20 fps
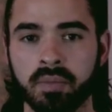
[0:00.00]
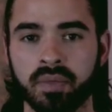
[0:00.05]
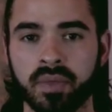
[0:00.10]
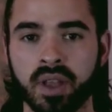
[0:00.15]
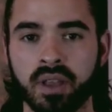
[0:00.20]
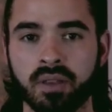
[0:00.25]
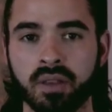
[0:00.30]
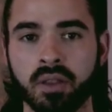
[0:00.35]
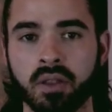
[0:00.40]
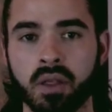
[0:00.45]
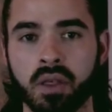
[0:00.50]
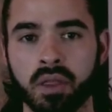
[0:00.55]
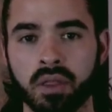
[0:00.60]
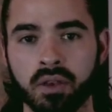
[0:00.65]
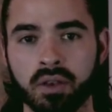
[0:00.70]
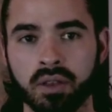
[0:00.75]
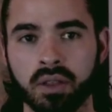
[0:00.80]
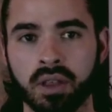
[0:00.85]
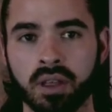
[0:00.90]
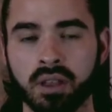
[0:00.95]
And then the
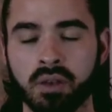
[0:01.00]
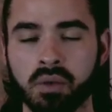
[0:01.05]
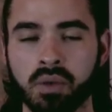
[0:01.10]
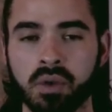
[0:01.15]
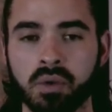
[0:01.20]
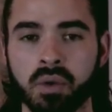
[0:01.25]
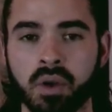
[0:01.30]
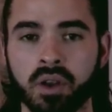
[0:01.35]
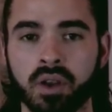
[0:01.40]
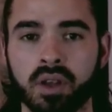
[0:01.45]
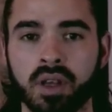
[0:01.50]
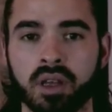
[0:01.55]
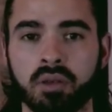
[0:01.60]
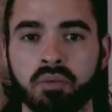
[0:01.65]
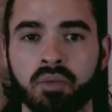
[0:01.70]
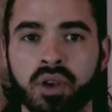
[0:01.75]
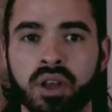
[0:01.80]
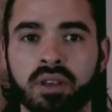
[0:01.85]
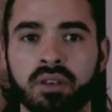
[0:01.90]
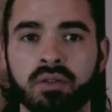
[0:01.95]
third thing that we were working on
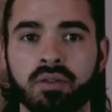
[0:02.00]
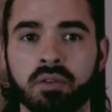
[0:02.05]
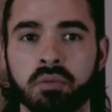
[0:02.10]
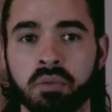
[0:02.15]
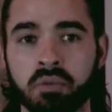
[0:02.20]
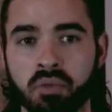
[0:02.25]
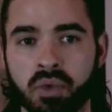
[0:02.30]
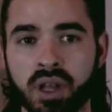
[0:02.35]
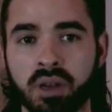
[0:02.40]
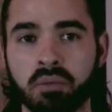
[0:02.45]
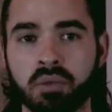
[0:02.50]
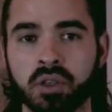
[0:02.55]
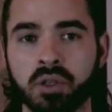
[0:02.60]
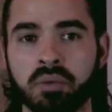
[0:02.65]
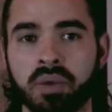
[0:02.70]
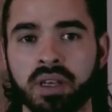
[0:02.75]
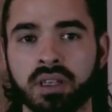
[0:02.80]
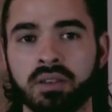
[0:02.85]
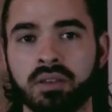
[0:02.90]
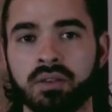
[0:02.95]
from a brain
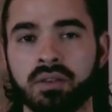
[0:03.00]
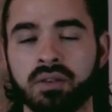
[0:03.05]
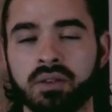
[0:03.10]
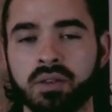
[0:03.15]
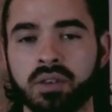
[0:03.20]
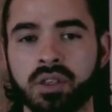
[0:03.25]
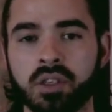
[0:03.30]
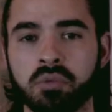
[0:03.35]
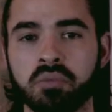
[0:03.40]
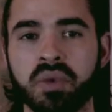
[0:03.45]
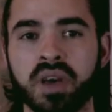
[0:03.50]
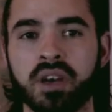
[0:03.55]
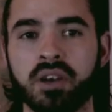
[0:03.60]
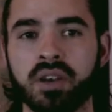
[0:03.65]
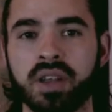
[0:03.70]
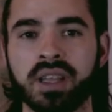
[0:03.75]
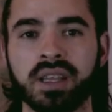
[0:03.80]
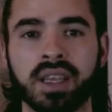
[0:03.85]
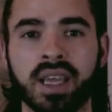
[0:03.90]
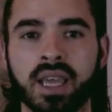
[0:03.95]
perspective was just better
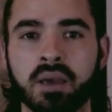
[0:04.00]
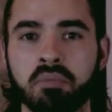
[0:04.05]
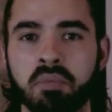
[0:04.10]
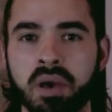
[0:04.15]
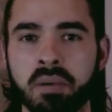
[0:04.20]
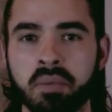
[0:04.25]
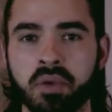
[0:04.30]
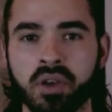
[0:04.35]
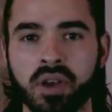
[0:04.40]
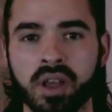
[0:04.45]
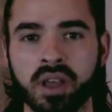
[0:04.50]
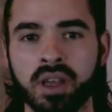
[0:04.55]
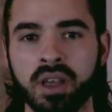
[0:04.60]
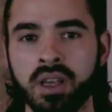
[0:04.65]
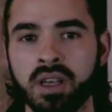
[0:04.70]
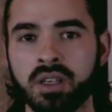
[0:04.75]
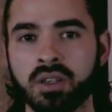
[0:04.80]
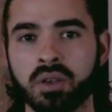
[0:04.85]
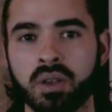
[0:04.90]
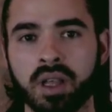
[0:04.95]
in-game memory.
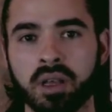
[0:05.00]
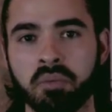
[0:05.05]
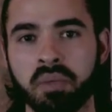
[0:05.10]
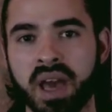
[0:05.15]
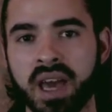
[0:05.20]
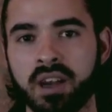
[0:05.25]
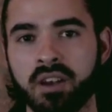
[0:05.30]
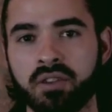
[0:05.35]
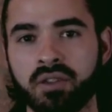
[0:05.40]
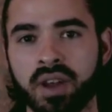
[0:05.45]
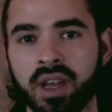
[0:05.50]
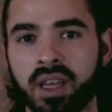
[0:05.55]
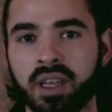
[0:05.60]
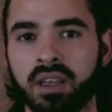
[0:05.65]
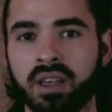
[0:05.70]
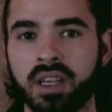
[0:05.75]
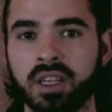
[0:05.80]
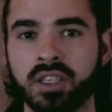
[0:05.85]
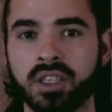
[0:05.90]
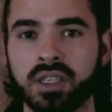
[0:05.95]
So pattern
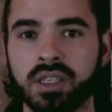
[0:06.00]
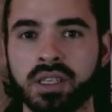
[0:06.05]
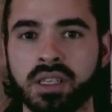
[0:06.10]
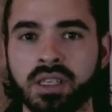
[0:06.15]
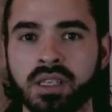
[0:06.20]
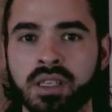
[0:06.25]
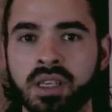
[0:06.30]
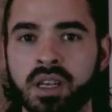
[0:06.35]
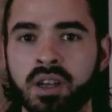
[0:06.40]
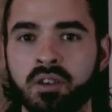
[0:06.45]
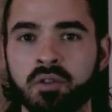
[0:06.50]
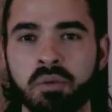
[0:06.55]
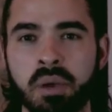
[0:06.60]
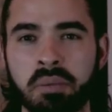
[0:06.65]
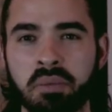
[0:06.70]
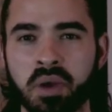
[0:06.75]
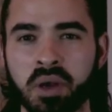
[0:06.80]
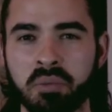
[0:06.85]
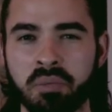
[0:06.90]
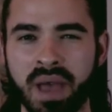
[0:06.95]
recognition,
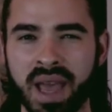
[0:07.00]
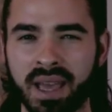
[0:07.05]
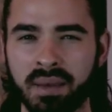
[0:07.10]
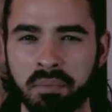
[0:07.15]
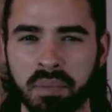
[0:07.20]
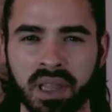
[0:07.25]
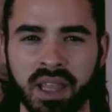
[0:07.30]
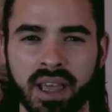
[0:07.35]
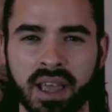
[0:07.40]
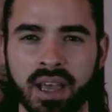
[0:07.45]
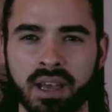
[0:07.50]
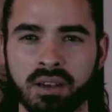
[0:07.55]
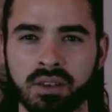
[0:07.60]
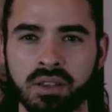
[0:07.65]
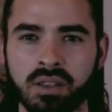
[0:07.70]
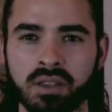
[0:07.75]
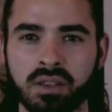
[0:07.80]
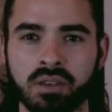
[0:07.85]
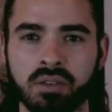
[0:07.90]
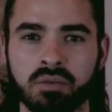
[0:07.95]
remembering map
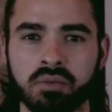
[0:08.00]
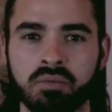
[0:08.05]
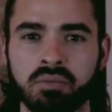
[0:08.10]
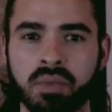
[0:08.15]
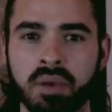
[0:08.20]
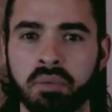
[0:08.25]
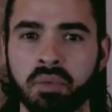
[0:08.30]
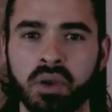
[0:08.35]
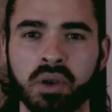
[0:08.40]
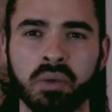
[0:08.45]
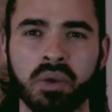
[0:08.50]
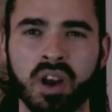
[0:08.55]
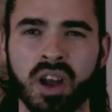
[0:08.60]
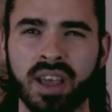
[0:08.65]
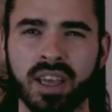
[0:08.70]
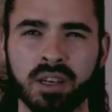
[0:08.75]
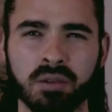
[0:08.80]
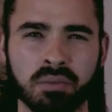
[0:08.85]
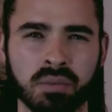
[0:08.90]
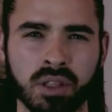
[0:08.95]
layouts, remembering where
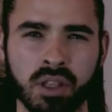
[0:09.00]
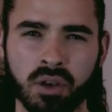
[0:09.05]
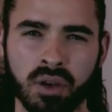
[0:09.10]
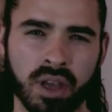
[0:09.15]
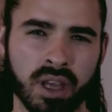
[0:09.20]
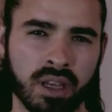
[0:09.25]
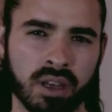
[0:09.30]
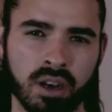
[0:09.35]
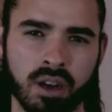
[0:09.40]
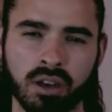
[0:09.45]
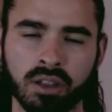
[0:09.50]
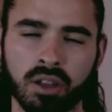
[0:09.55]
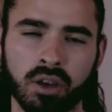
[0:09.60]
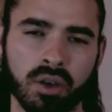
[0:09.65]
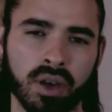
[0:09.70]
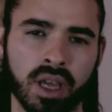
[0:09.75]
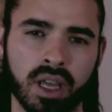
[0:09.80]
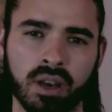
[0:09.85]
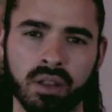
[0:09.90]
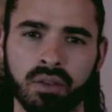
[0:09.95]
items are
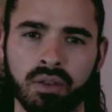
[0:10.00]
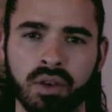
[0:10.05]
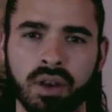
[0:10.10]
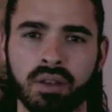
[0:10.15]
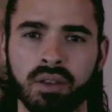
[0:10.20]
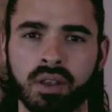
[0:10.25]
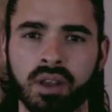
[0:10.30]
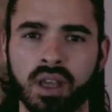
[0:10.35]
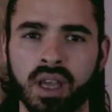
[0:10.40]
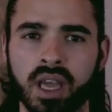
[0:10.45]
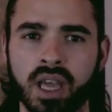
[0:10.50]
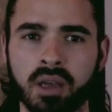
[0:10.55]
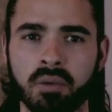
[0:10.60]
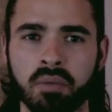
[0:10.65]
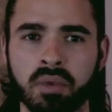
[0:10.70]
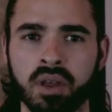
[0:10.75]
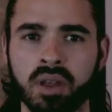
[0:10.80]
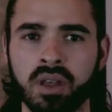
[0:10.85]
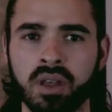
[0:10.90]
located throughout the game.